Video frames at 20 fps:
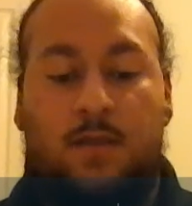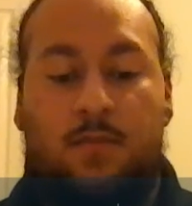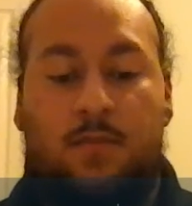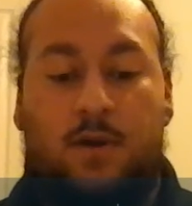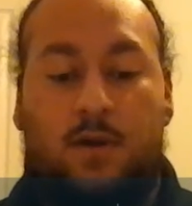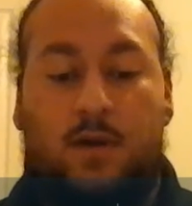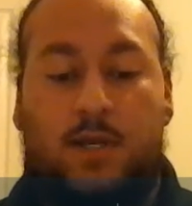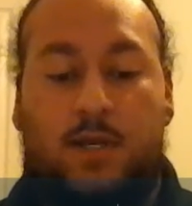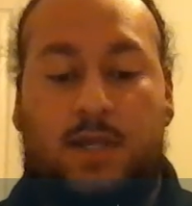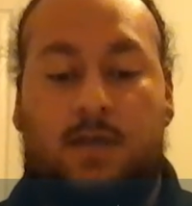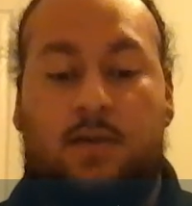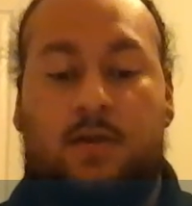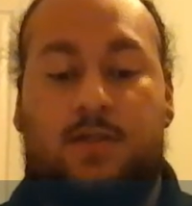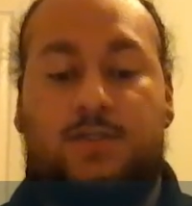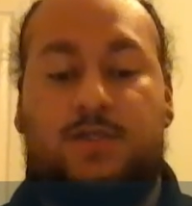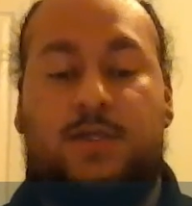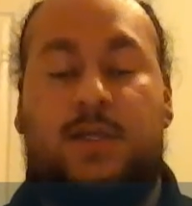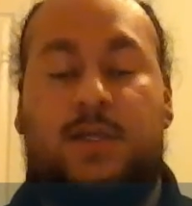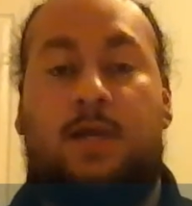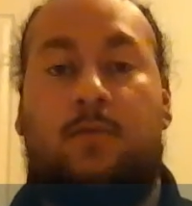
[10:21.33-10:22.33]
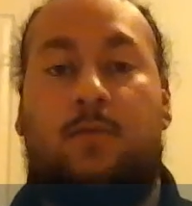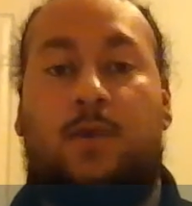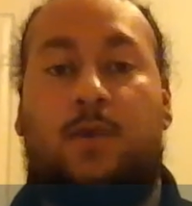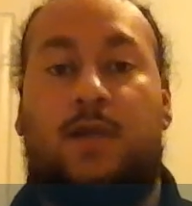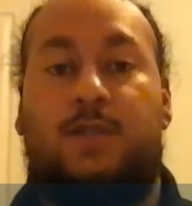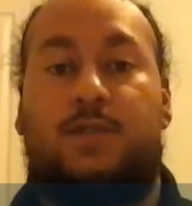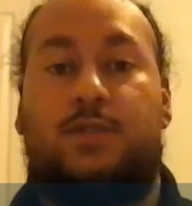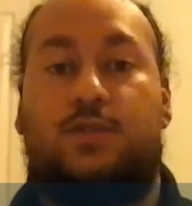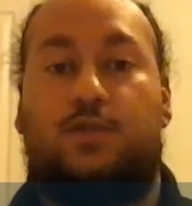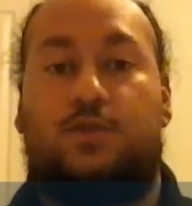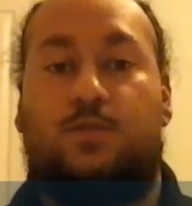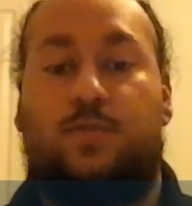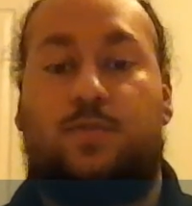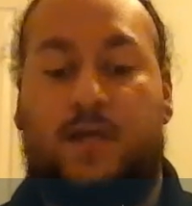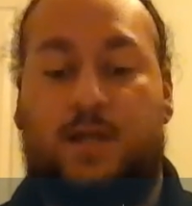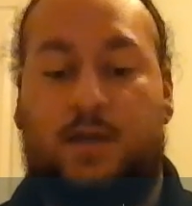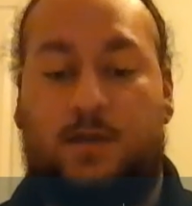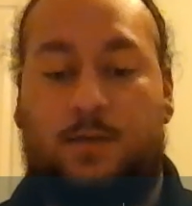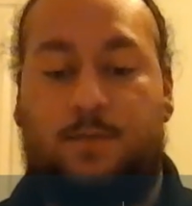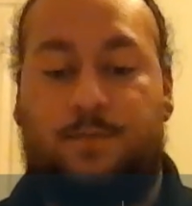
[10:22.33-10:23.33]
but cannot train our mind to do
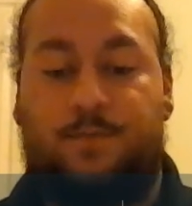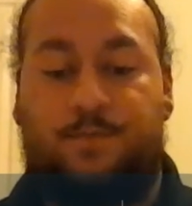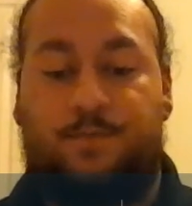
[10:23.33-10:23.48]
better.